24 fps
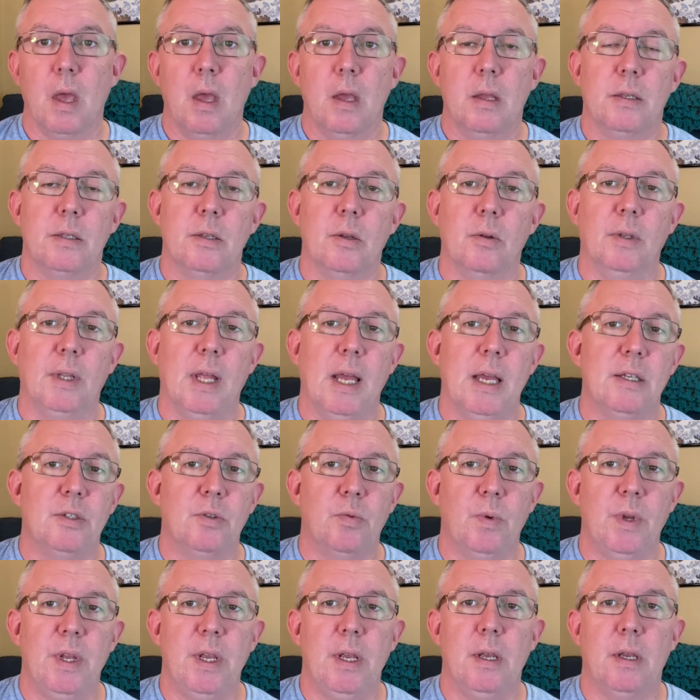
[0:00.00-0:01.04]
So
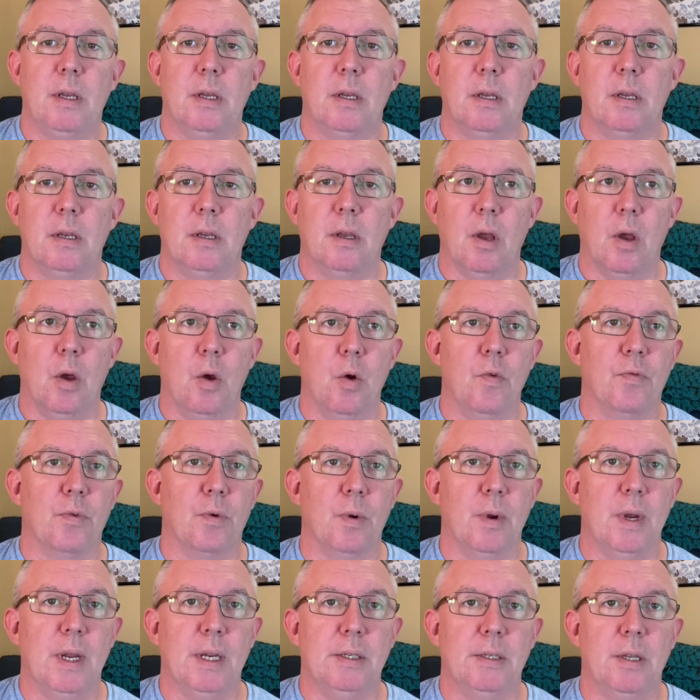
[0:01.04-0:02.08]
last week,
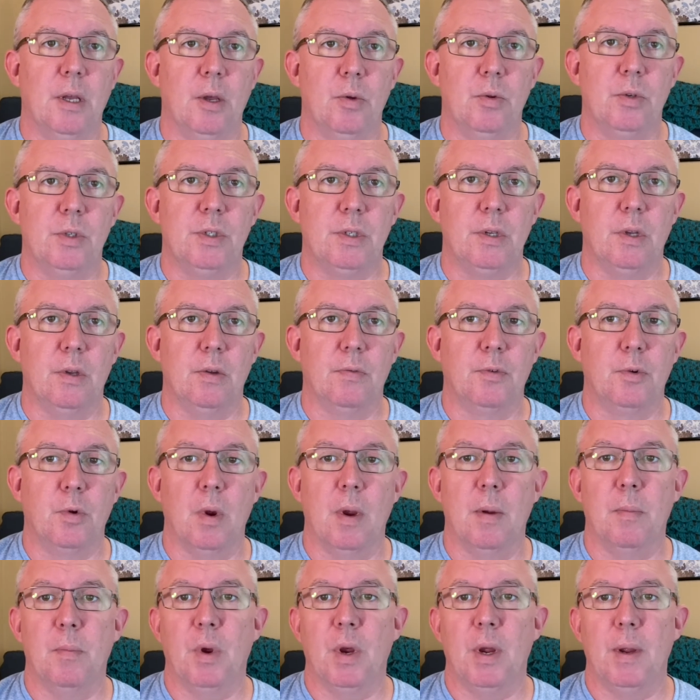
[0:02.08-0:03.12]
over a toast of
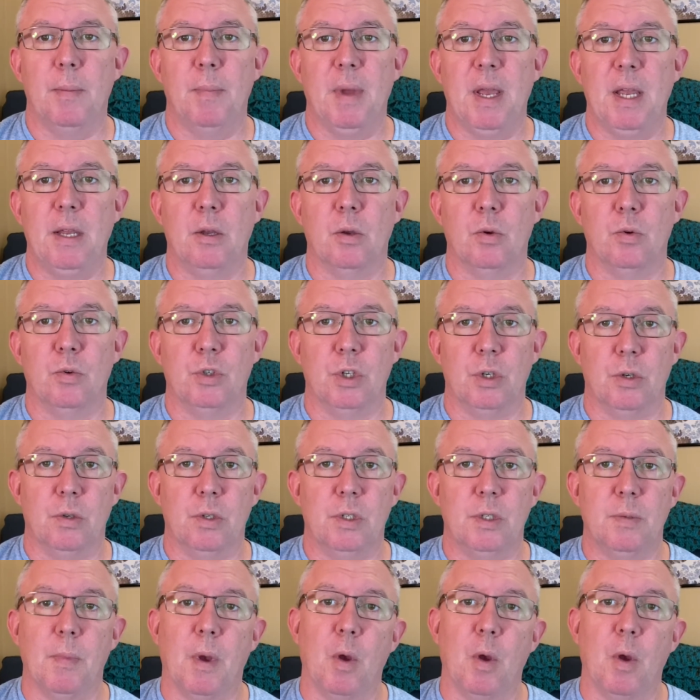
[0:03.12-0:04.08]
cranberry mango juice,